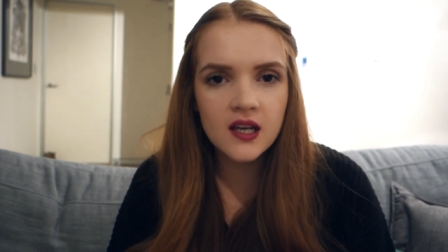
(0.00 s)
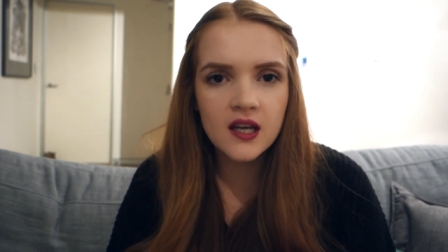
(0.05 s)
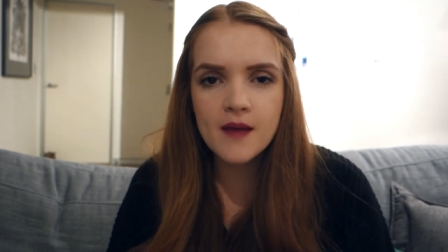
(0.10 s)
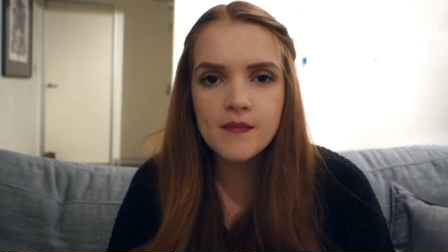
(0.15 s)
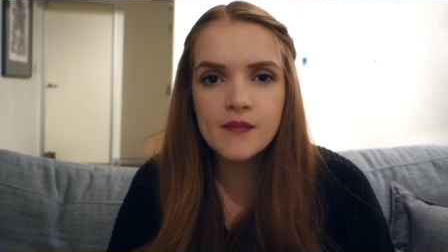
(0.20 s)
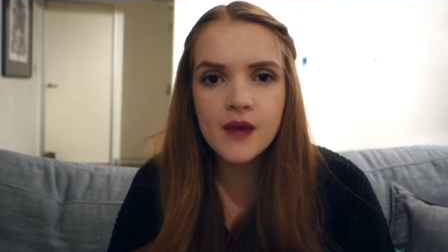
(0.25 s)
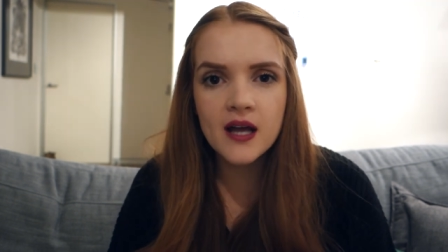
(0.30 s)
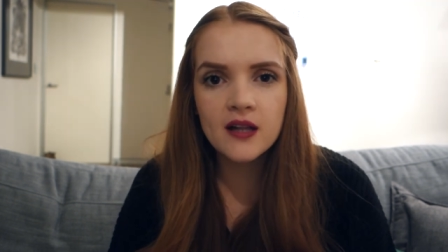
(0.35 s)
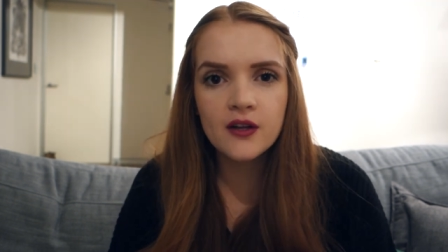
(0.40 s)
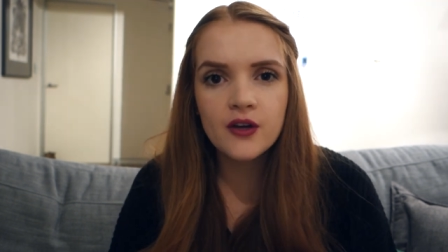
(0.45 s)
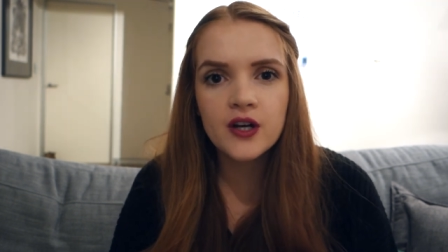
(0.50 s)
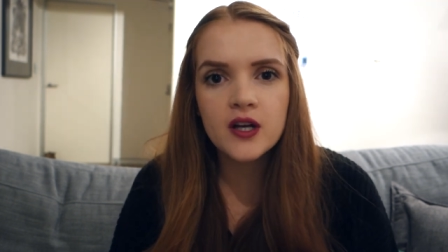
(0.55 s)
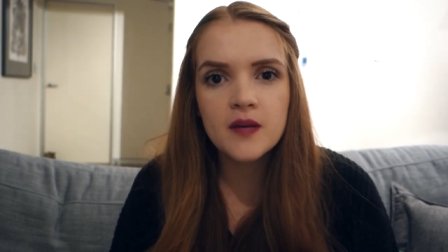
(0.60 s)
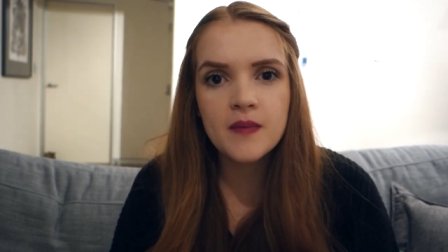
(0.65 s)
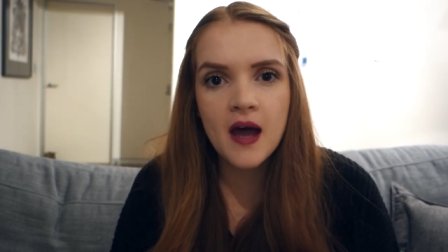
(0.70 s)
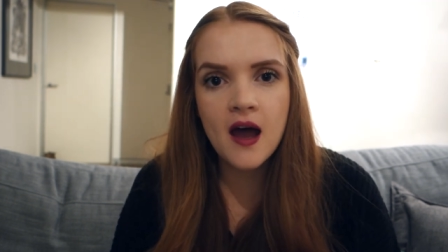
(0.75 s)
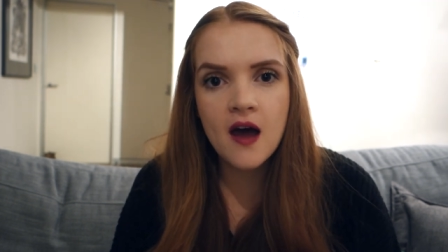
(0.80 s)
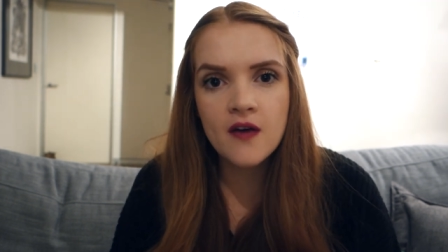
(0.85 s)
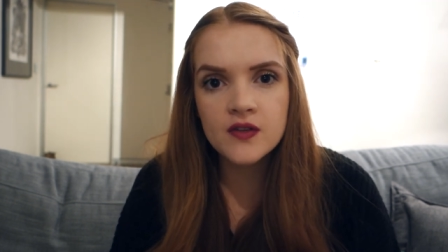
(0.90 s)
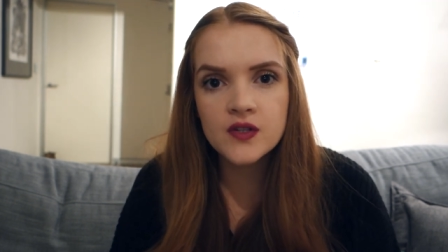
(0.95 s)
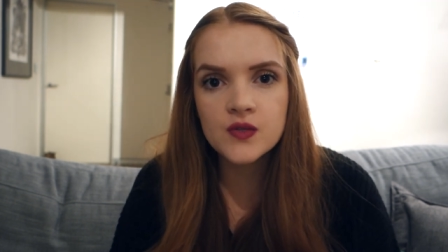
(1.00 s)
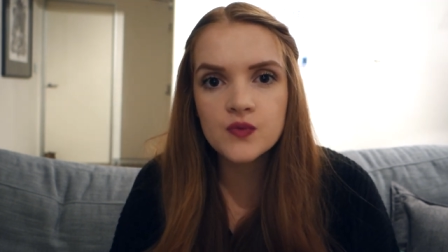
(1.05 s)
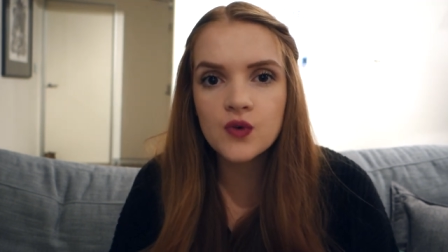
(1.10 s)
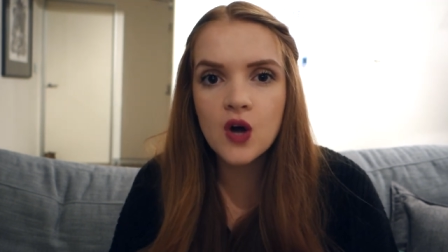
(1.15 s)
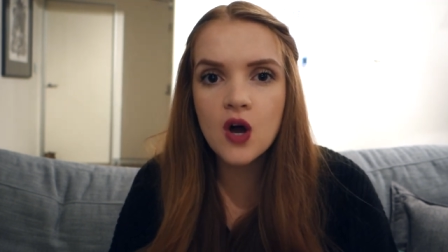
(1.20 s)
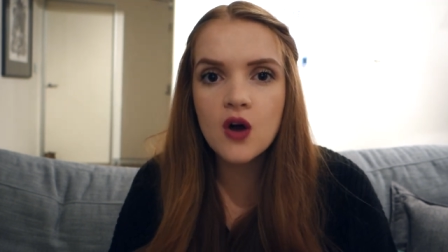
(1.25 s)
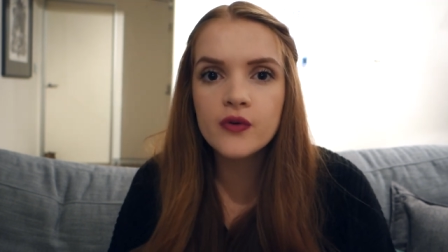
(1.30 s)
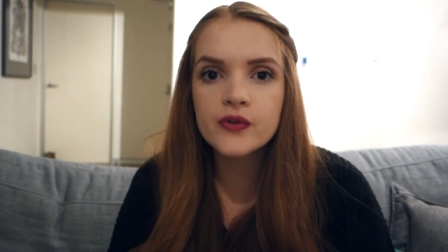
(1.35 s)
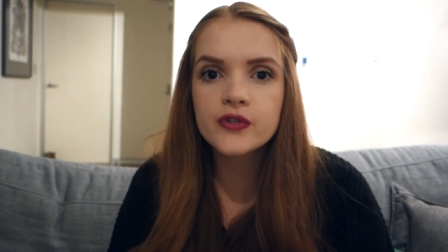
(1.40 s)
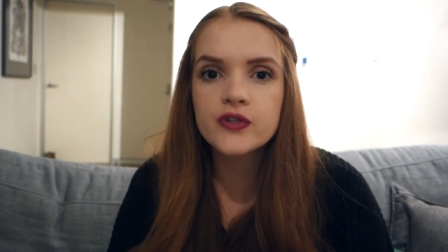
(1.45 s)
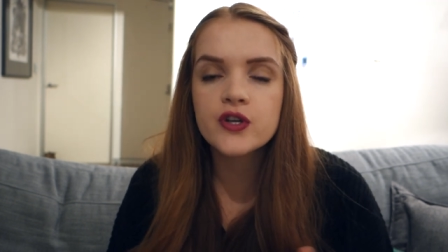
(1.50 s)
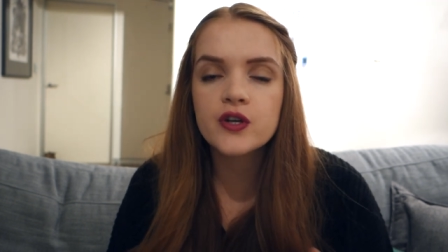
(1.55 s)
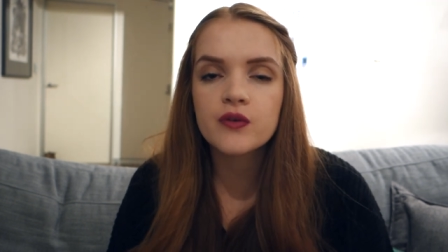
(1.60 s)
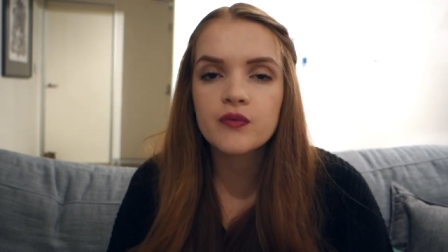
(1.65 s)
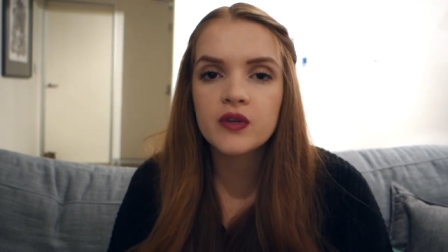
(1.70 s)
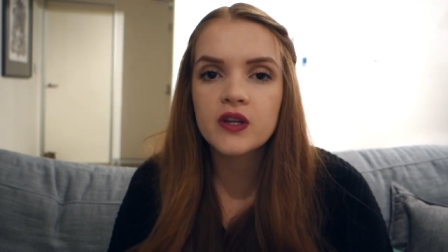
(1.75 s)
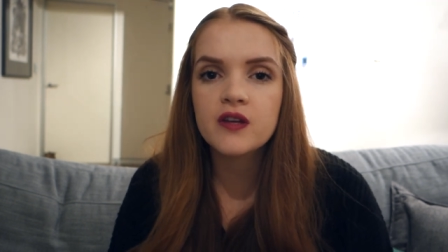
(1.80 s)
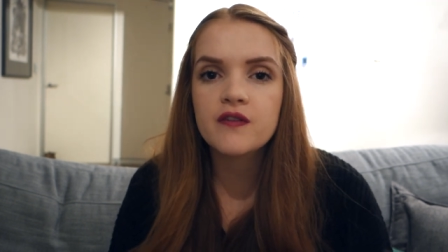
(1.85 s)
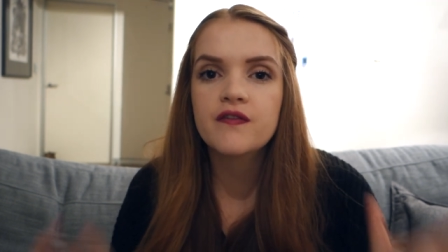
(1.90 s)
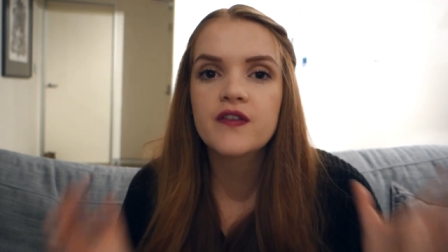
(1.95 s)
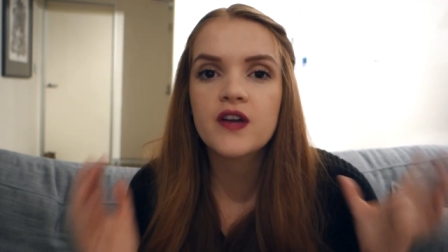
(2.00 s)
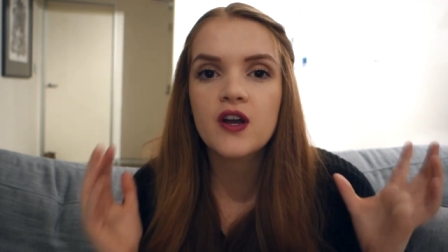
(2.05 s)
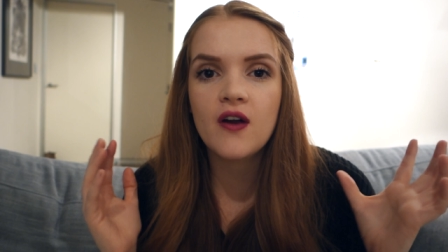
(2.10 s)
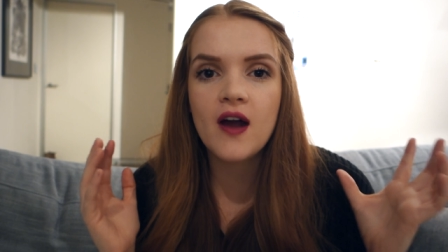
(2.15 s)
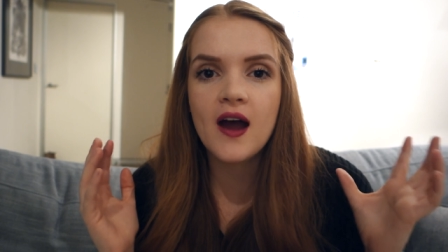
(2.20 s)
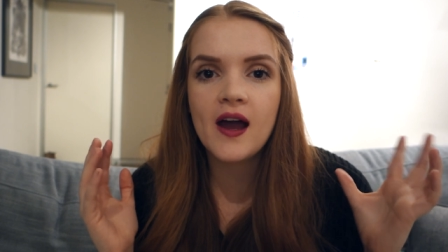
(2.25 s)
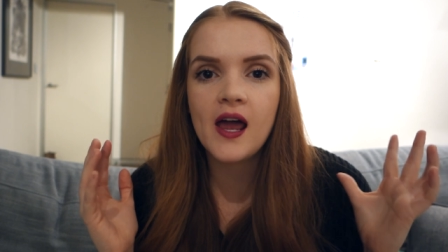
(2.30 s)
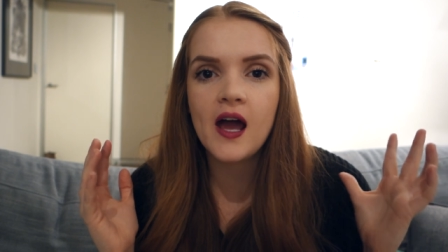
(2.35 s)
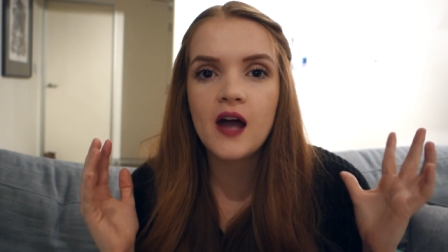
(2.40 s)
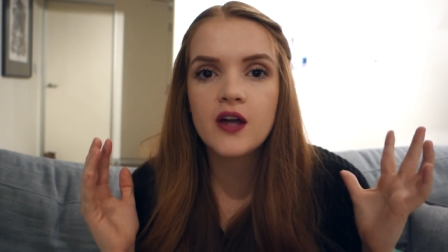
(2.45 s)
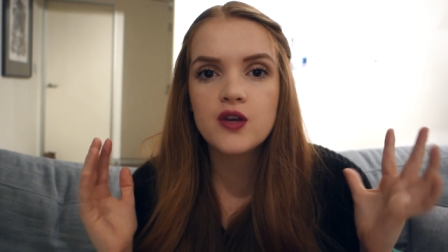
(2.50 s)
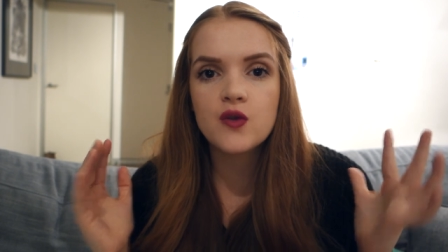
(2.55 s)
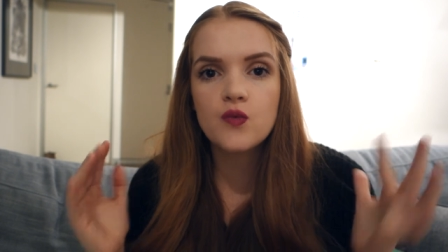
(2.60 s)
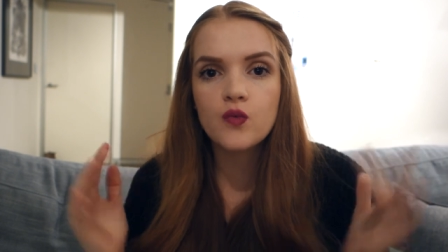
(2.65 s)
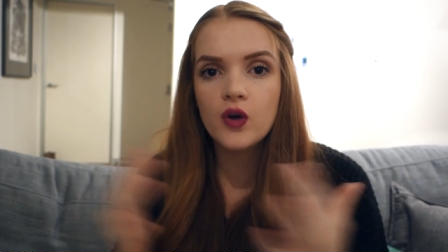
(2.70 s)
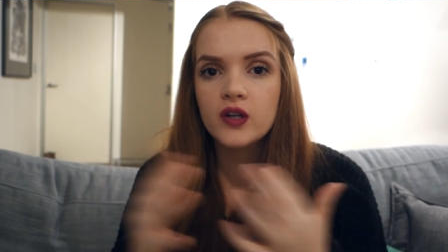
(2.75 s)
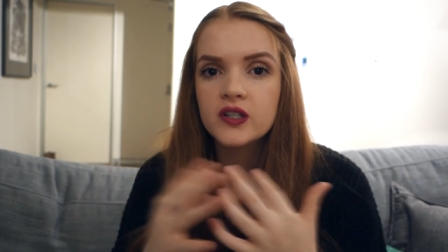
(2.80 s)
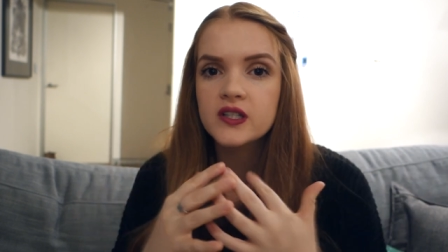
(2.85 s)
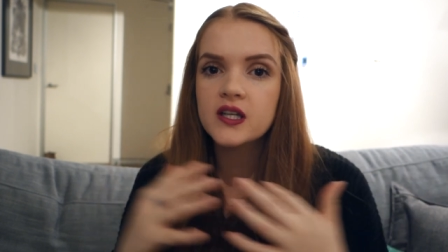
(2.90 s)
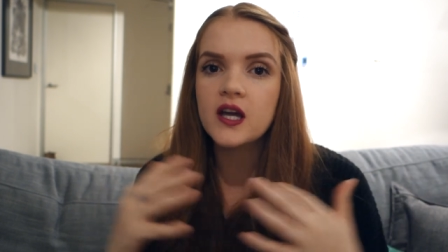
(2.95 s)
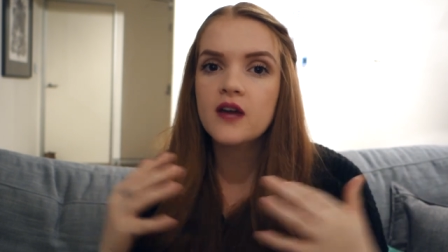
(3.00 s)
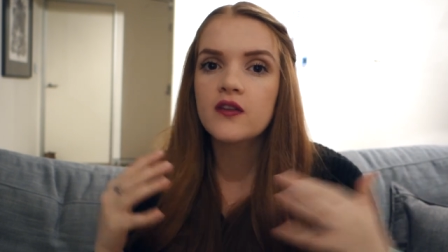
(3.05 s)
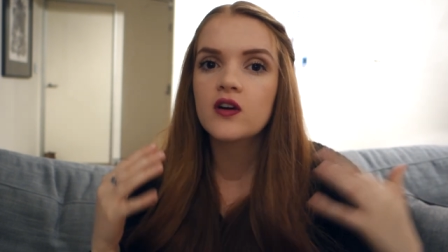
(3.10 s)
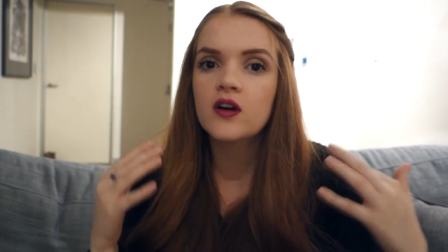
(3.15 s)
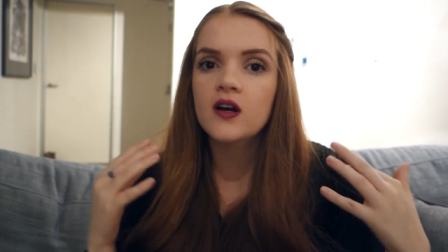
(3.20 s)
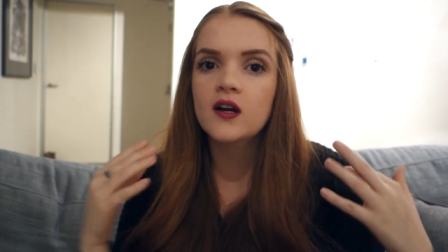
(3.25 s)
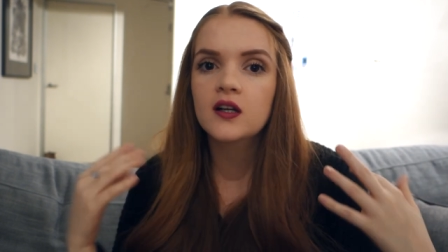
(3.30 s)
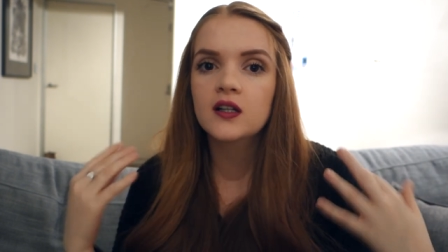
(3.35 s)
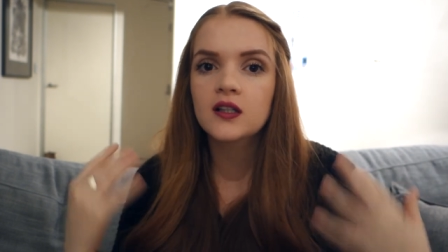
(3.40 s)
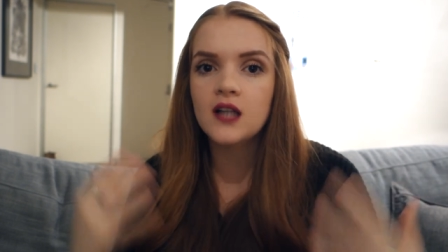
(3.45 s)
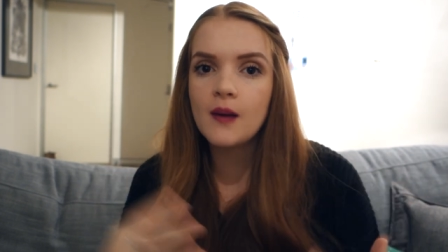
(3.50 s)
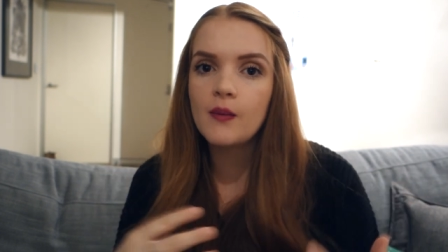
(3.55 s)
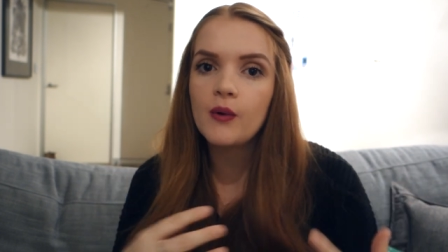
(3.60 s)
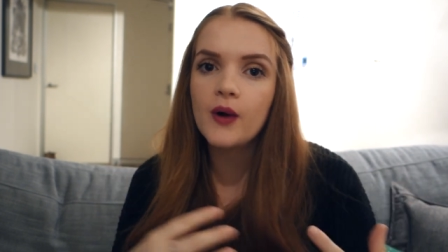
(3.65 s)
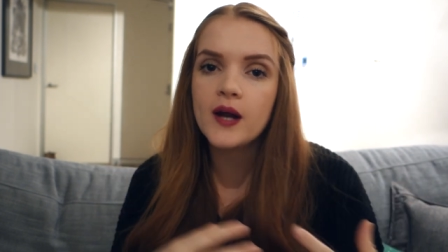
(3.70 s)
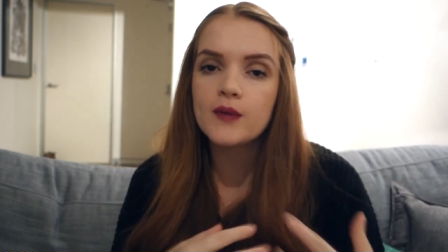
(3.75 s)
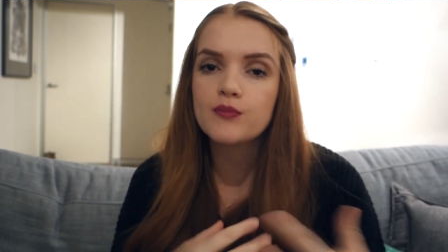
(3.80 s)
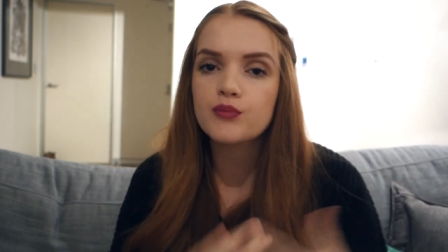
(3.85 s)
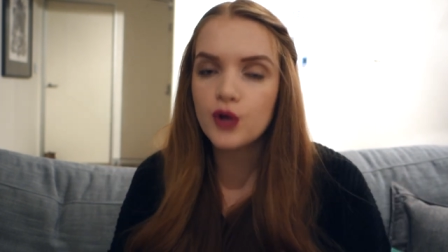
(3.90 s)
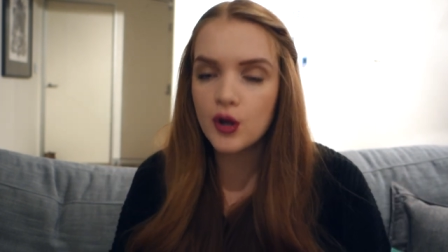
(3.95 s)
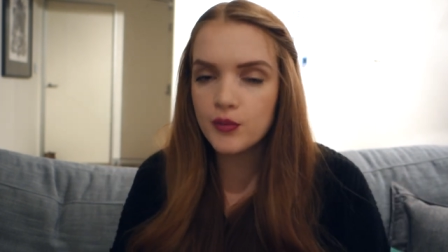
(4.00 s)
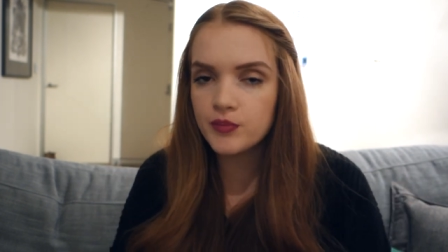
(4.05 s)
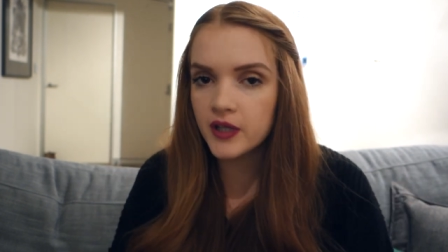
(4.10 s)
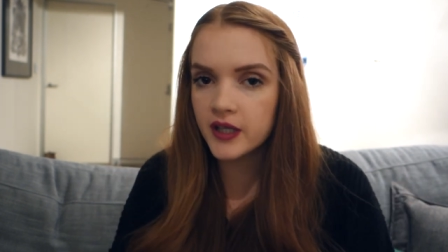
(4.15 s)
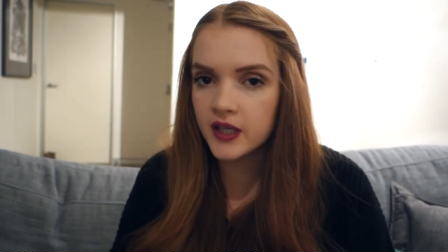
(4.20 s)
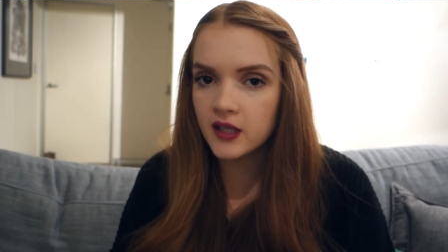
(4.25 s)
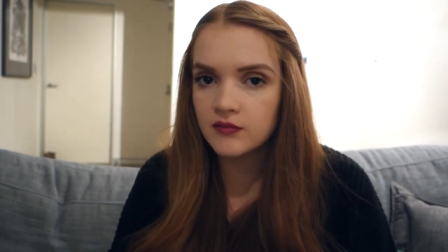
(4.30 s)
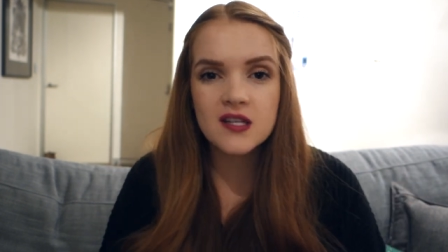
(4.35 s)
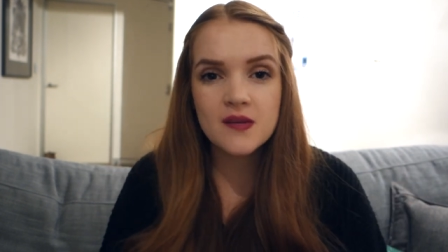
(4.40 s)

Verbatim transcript: And by learning about others' roles, you can really figure out how you work together and collaborate properly.